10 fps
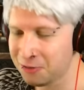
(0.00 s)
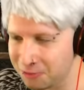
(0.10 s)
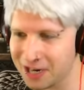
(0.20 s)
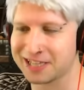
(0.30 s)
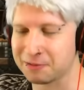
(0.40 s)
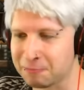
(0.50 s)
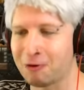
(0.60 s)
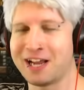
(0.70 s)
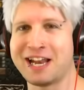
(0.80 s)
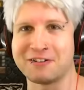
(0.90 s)
we're at the
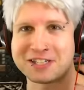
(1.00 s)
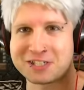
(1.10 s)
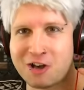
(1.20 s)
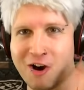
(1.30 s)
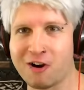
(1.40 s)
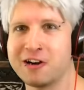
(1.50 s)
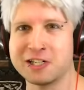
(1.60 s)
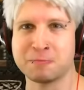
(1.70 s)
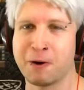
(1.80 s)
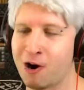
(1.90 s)
point now, this is the
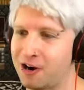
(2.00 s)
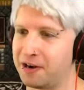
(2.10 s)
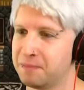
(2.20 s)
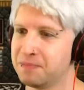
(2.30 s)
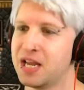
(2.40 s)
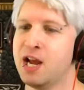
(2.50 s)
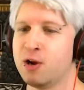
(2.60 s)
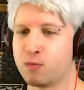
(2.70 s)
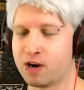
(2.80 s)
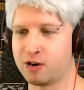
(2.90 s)
hardest part,
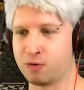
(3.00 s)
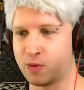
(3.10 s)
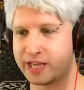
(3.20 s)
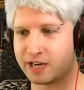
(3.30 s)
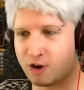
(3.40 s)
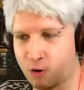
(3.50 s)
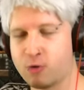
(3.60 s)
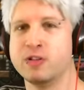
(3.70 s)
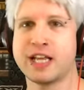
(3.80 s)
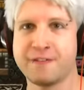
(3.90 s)
where we can
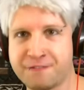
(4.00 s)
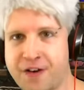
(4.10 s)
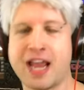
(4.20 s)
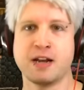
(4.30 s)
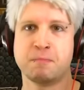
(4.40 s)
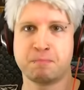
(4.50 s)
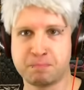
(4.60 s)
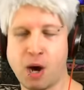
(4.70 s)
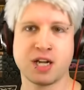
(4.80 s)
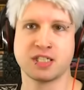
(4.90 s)
only fight
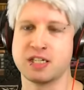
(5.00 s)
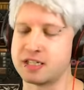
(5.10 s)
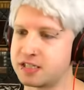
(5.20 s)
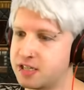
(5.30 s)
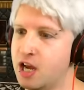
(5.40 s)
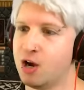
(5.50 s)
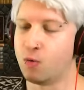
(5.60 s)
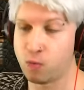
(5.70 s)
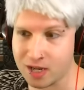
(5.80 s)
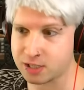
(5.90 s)
bosses.
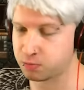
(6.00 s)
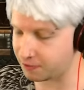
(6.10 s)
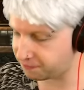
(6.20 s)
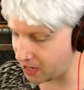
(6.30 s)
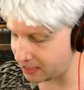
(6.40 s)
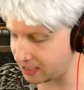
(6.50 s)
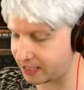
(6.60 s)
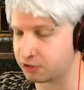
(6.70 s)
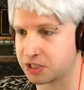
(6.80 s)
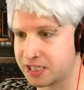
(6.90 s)
Once we finally
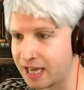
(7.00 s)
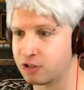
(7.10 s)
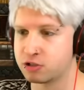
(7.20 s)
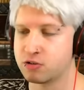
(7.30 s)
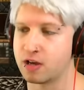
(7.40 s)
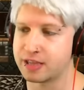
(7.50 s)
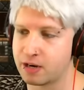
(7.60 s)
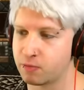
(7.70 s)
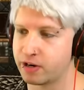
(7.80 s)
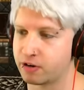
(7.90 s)
kill Skeletron,
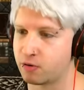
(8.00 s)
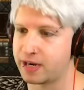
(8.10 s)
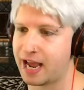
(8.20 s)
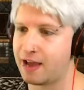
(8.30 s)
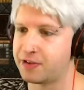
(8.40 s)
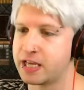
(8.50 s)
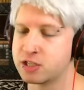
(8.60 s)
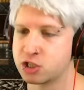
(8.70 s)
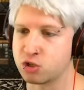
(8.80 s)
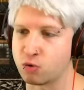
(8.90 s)
then we are going to have
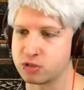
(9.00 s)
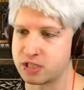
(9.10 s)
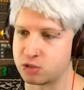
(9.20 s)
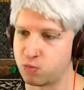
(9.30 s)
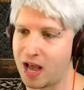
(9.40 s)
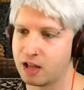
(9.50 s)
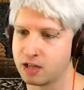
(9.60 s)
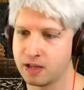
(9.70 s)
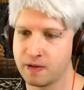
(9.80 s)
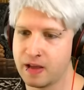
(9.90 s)
his souls as well,